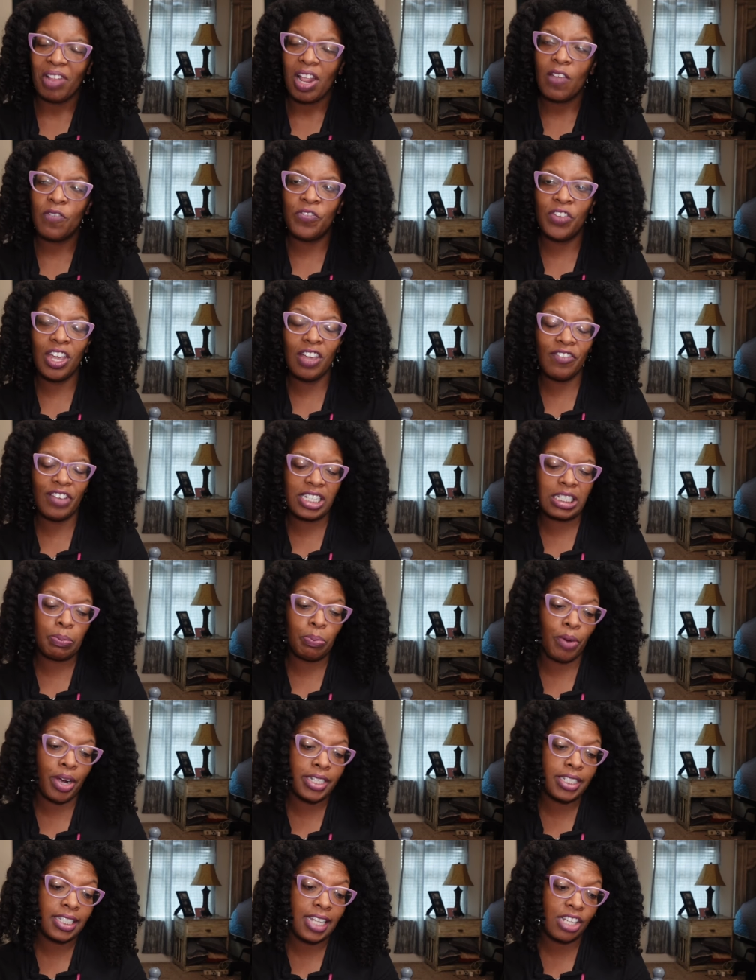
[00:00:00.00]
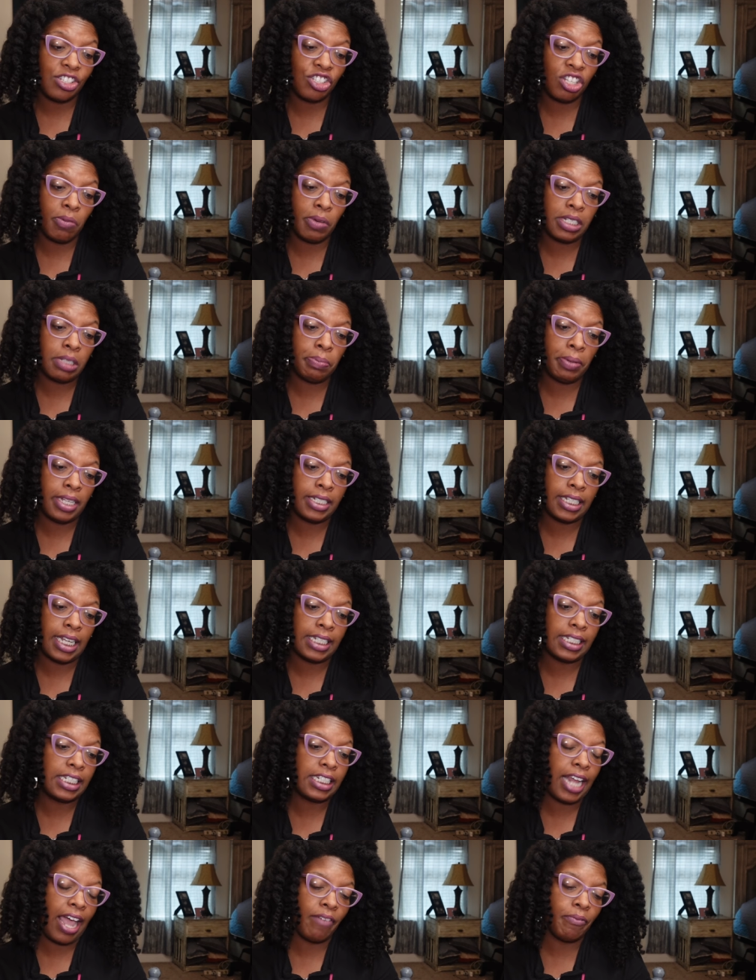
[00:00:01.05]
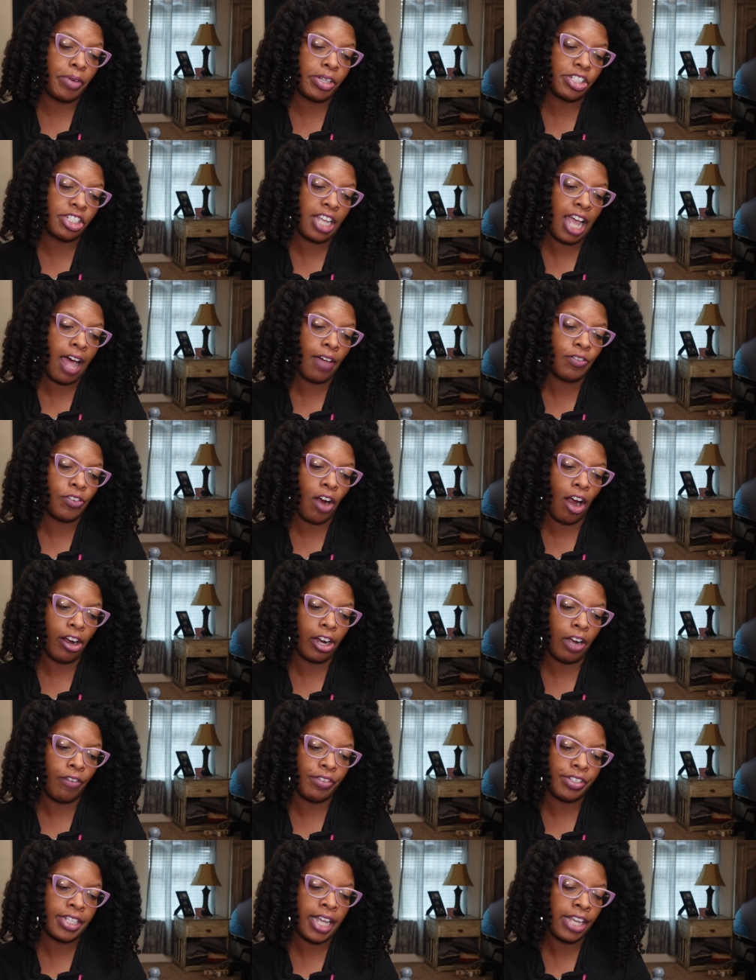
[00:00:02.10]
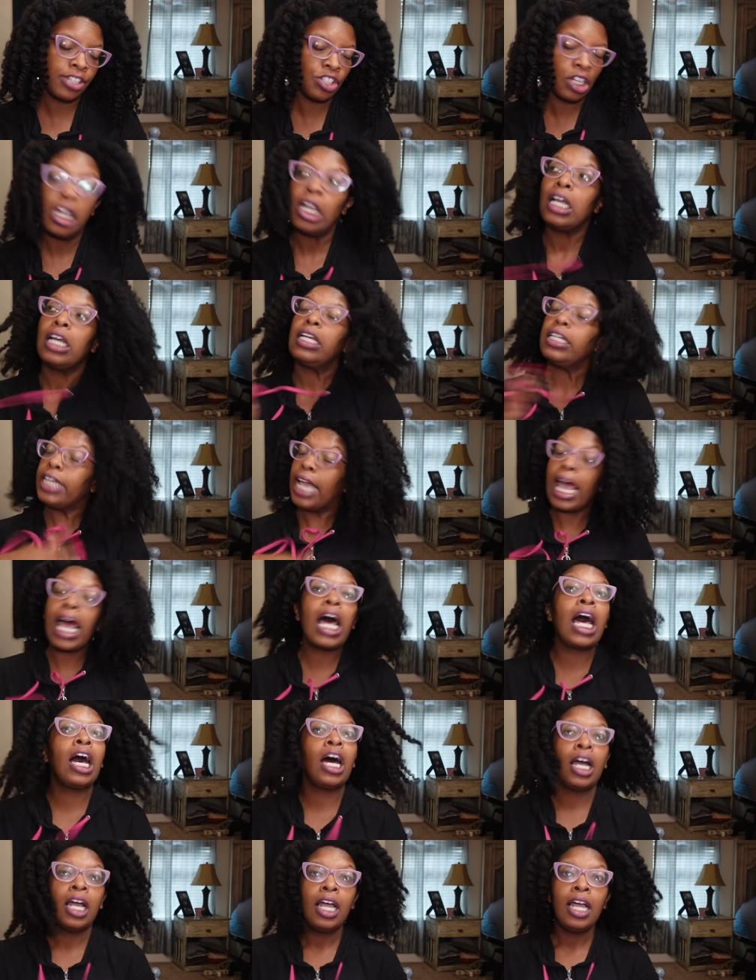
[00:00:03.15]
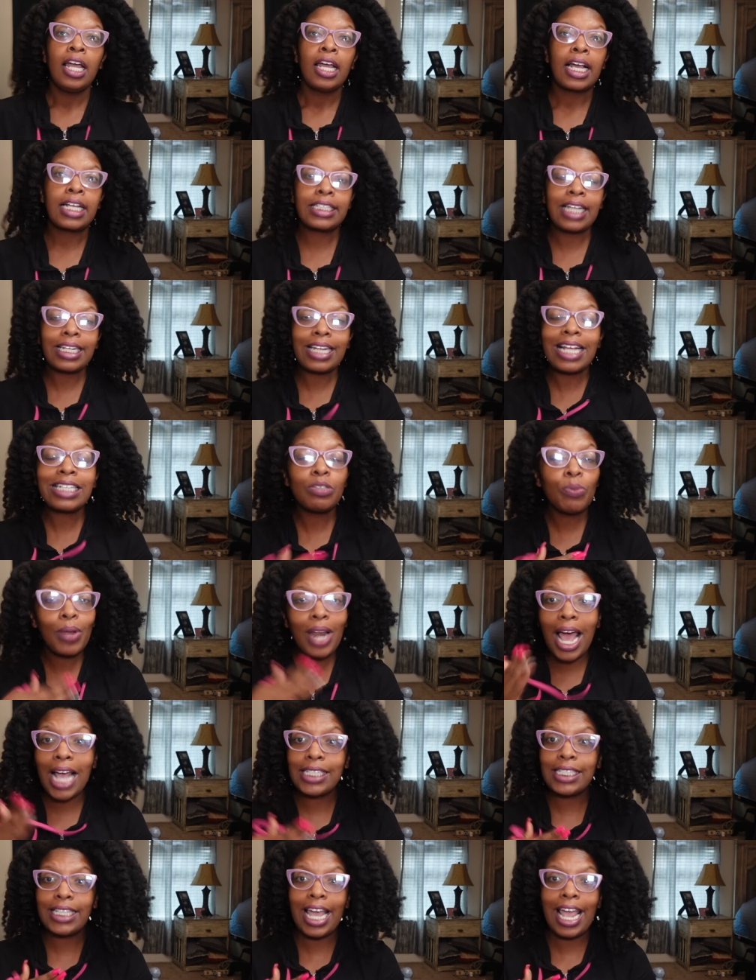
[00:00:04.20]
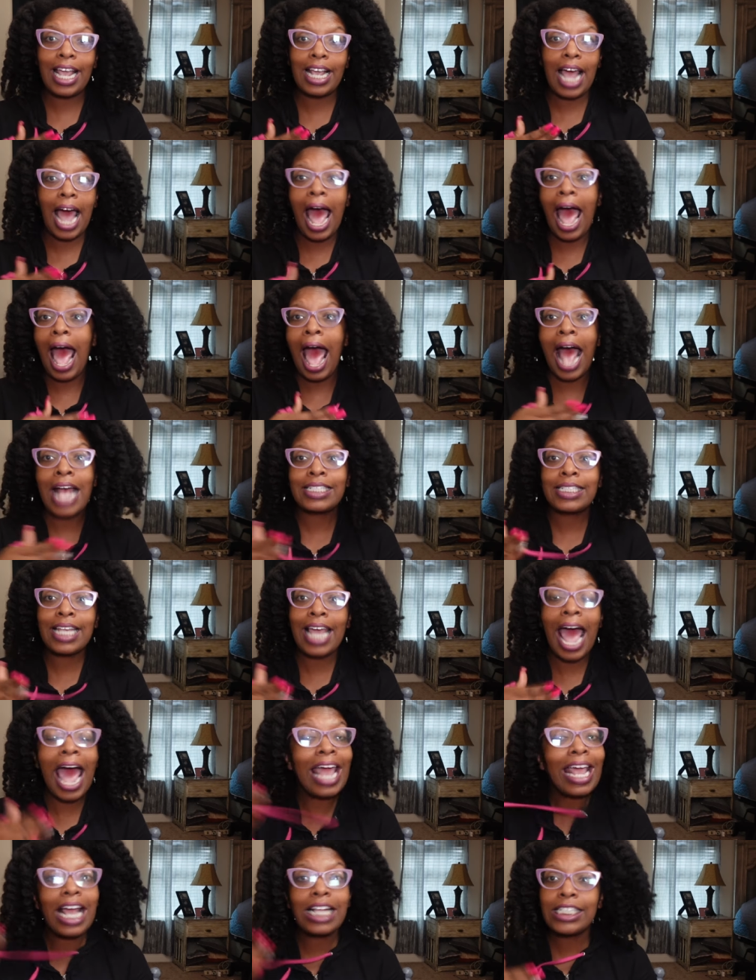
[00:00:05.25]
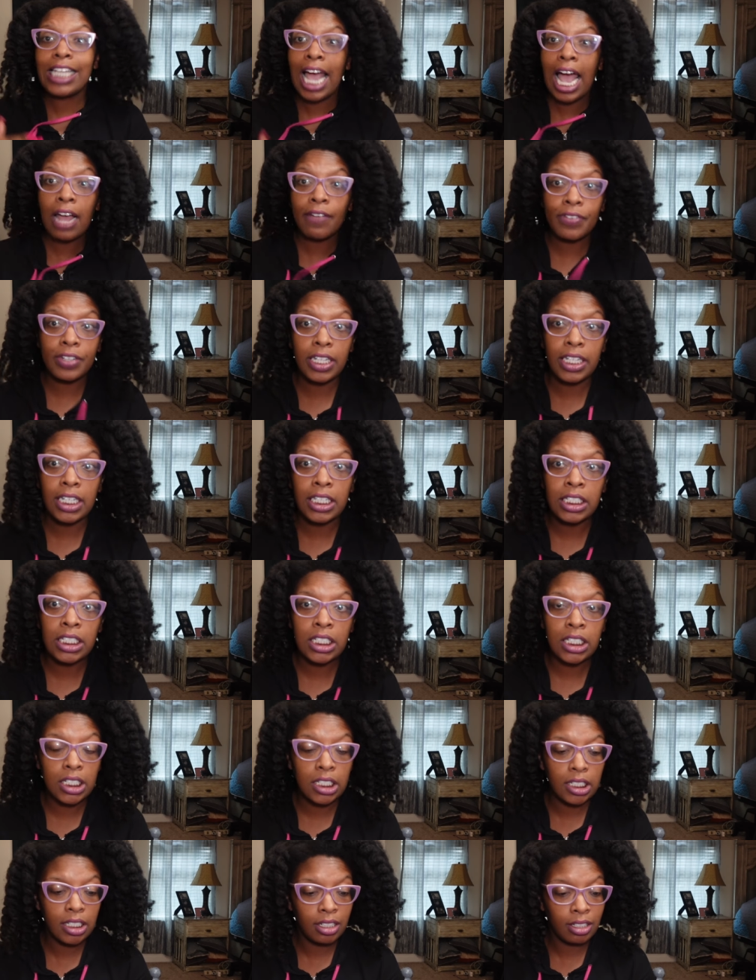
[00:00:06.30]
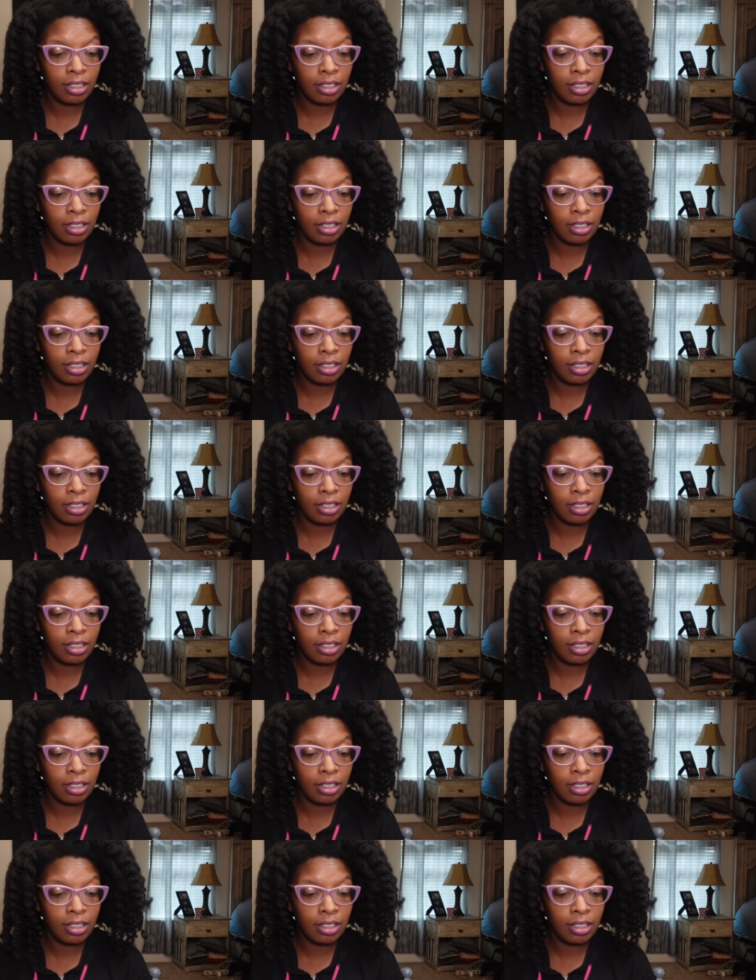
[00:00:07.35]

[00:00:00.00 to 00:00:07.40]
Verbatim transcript: Viv expressed that she was busy and didn't have much time for our conversation. Yeah, because that's what I say. I, I, say, I ain't got time for this.